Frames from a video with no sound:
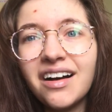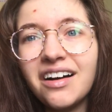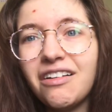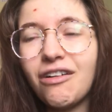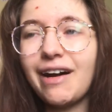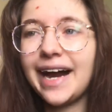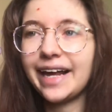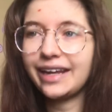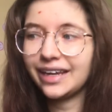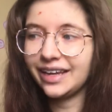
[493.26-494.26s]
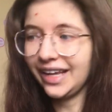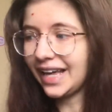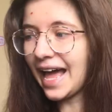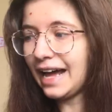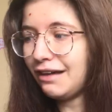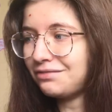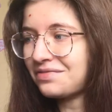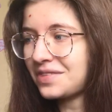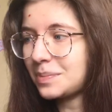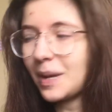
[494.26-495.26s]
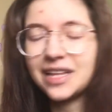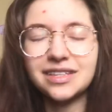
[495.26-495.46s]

oh, I have spent